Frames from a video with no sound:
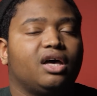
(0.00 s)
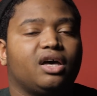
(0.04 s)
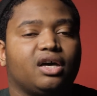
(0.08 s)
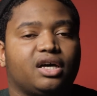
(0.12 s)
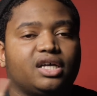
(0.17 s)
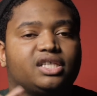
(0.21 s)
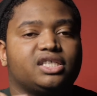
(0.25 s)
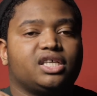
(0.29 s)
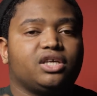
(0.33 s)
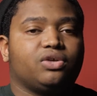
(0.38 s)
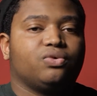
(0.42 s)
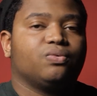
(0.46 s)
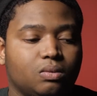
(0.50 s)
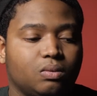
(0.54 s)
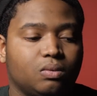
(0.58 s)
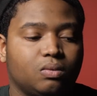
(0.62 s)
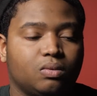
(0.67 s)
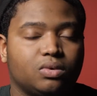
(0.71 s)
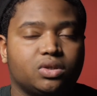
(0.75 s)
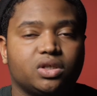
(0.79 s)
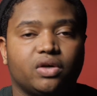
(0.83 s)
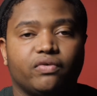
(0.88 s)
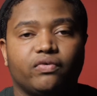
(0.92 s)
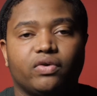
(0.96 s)
Continue.
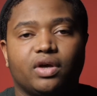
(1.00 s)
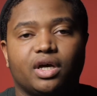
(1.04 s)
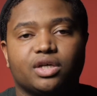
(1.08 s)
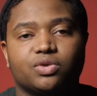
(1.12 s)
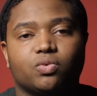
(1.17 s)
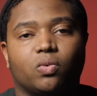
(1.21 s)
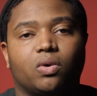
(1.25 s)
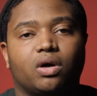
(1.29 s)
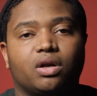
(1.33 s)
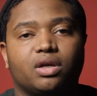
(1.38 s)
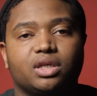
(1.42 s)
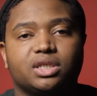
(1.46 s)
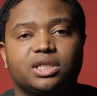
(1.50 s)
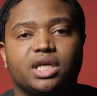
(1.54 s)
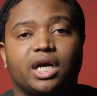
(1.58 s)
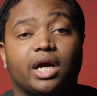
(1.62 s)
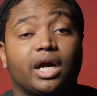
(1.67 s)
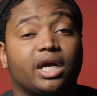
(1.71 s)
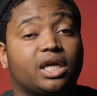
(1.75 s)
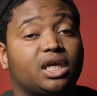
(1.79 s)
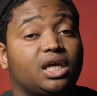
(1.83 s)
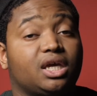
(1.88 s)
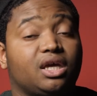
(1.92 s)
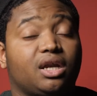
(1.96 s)
So if you guys want an
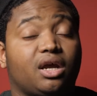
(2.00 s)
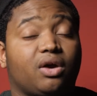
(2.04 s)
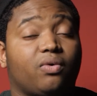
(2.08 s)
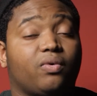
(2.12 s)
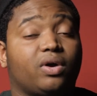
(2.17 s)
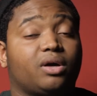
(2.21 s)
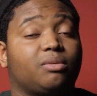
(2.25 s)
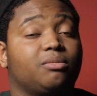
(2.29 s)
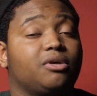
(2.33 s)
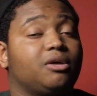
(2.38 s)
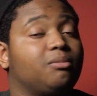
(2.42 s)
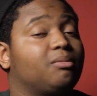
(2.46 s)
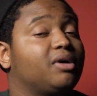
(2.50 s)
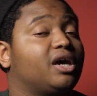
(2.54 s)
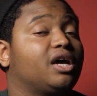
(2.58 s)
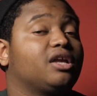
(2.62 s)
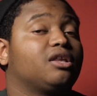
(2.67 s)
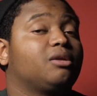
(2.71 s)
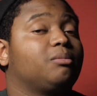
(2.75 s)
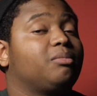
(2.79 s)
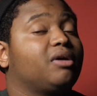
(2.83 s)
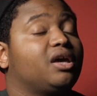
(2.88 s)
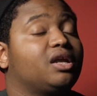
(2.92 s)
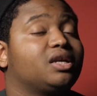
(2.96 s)
entire kit, I recommend buying
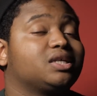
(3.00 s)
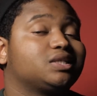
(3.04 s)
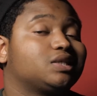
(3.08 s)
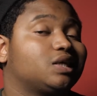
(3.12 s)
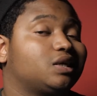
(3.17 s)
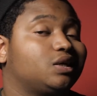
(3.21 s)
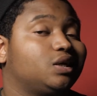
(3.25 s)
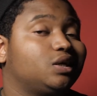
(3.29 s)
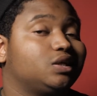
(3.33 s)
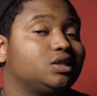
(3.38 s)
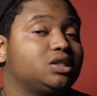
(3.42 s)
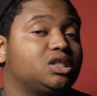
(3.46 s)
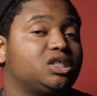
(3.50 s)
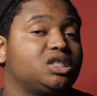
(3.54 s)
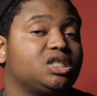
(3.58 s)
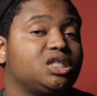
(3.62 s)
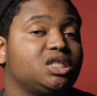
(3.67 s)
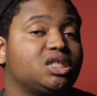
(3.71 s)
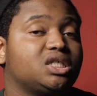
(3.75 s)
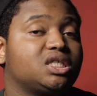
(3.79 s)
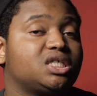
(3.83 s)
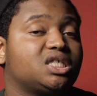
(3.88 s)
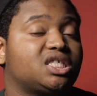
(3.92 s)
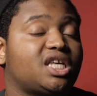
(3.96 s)
the Panasonic
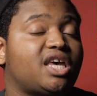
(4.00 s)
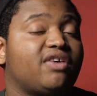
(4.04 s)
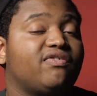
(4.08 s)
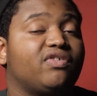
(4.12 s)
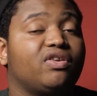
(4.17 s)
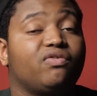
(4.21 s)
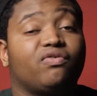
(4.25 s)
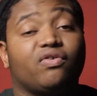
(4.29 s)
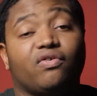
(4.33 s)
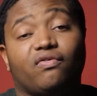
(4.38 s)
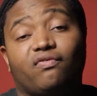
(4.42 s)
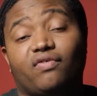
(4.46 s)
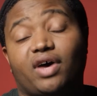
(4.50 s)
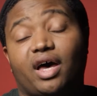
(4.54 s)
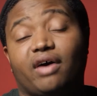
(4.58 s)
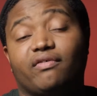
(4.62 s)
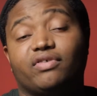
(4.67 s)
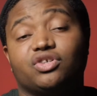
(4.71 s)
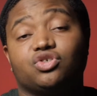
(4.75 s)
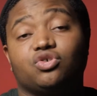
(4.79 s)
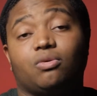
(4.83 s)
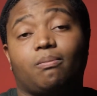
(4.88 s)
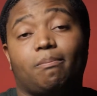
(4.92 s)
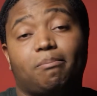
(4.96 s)
G7 for
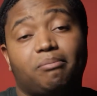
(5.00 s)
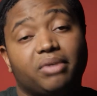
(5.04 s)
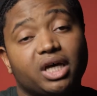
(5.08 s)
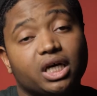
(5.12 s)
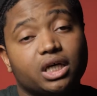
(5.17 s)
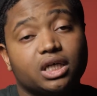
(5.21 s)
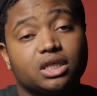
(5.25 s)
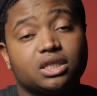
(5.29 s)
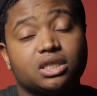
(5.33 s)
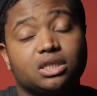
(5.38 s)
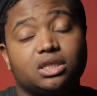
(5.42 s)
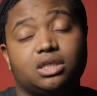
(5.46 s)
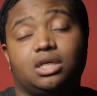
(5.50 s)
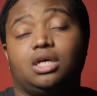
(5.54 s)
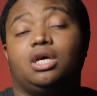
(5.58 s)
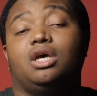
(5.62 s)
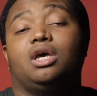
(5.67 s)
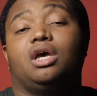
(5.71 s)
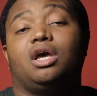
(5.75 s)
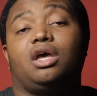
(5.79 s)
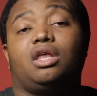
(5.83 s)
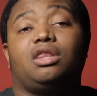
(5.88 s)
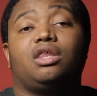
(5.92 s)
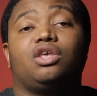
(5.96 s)
$500.
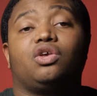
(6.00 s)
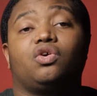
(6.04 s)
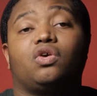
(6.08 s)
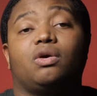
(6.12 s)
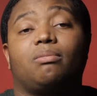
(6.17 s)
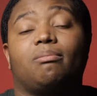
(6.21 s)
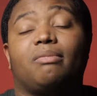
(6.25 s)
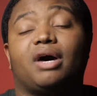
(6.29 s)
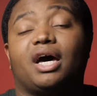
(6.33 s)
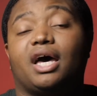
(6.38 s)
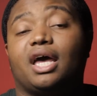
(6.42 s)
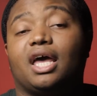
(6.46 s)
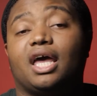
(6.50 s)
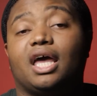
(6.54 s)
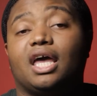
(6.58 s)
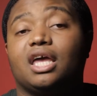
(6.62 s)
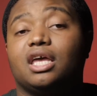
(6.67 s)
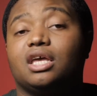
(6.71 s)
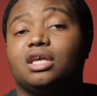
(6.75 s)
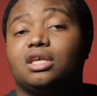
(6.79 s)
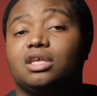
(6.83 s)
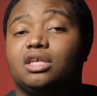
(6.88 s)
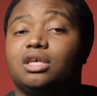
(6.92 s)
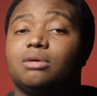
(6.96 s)
And then you can buy
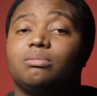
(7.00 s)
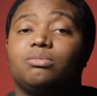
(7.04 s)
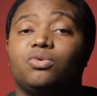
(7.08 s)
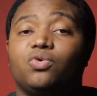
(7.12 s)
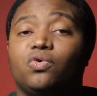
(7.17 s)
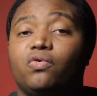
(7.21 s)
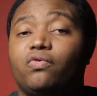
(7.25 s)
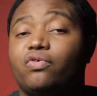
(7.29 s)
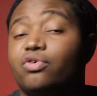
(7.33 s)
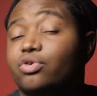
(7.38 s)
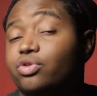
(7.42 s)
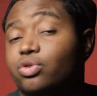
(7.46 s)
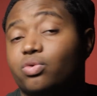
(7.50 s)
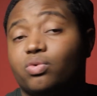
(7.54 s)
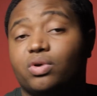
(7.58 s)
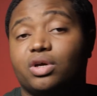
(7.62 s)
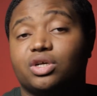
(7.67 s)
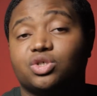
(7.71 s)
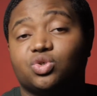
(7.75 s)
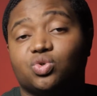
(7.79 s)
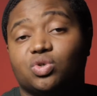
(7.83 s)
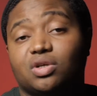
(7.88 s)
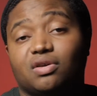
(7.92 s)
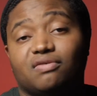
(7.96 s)
a gimbal for
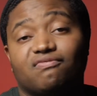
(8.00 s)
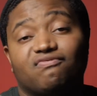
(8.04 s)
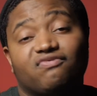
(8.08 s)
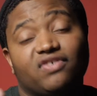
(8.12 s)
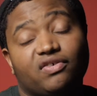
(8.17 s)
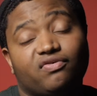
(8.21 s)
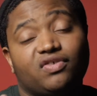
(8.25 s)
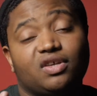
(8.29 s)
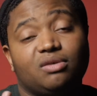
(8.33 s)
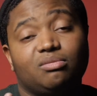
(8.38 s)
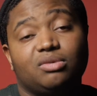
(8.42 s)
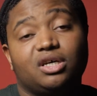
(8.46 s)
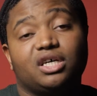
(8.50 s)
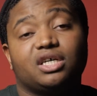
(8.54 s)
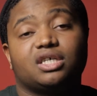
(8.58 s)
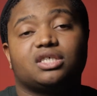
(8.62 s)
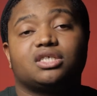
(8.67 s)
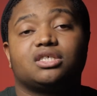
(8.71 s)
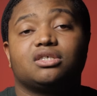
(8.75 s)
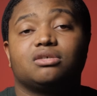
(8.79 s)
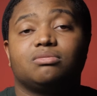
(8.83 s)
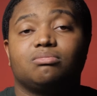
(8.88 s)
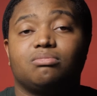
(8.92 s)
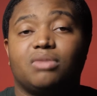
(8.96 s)

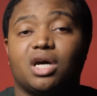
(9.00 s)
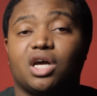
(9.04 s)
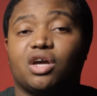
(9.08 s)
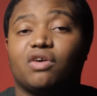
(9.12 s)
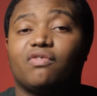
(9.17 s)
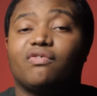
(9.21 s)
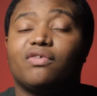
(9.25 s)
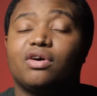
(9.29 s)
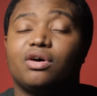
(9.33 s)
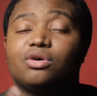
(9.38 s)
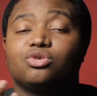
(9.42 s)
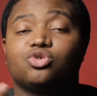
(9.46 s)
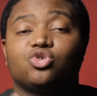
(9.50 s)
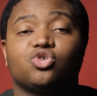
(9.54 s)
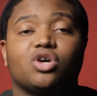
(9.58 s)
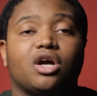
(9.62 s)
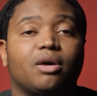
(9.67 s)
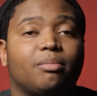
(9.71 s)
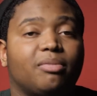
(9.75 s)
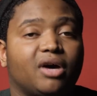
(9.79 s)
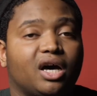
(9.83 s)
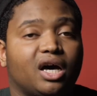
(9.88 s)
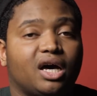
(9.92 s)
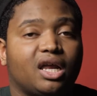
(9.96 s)
$350, microphone,
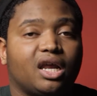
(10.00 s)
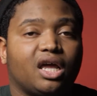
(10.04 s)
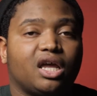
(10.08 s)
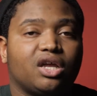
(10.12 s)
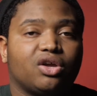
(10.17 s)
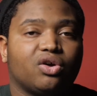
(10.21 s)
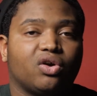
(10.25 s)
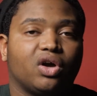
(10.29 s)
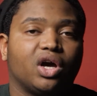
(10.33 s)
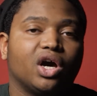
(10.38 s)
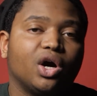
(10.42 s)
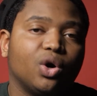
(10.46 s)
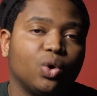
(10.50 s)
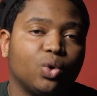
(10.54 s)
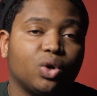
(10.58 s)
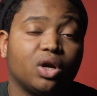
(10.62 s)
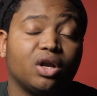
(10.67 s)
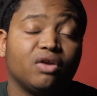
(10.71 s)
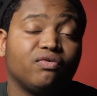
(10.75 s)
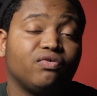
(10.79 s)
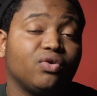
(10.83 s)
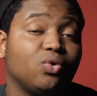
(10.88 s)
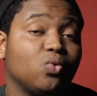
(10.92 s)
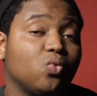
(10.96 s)
tripod, and you're golden
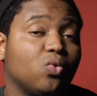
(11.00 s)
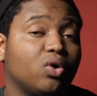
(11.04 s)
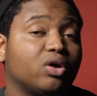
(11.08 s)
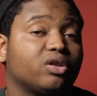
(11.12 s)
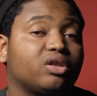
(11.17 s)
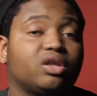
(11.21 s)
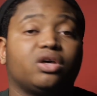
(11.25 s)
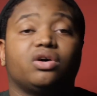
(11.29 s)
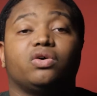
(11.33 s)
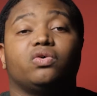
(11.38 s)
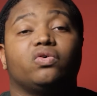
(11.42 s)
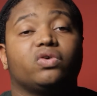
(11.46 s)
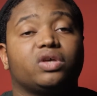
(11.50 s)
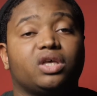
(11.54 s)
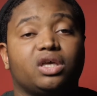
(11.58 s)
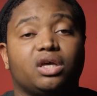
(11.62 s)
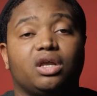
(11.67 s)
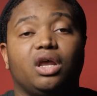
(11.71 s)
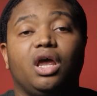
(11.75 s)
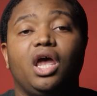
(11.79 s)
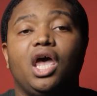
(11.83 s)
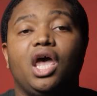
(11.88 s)
if you want the whole kit.